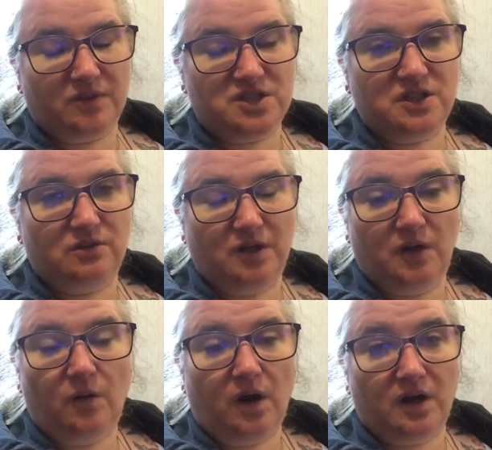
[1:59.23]
do you, you
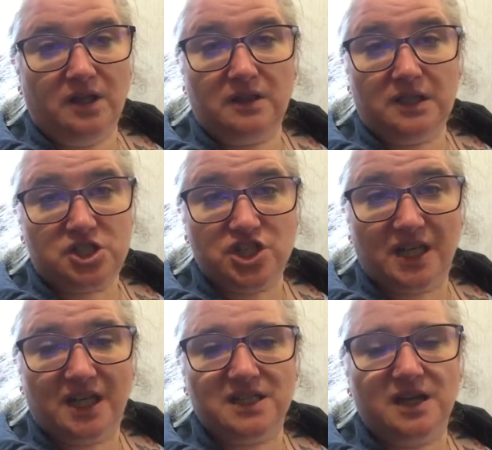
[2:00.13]
know, are you
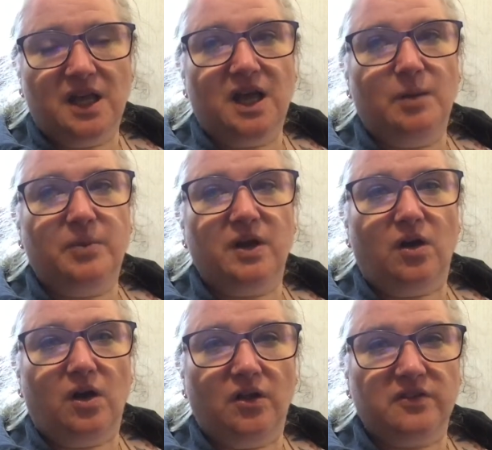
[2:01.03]
legit? But
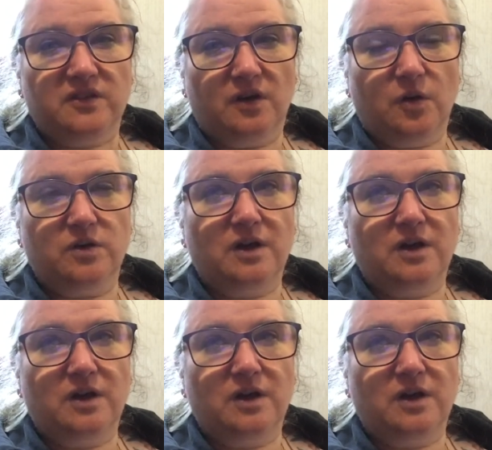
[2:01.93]
also,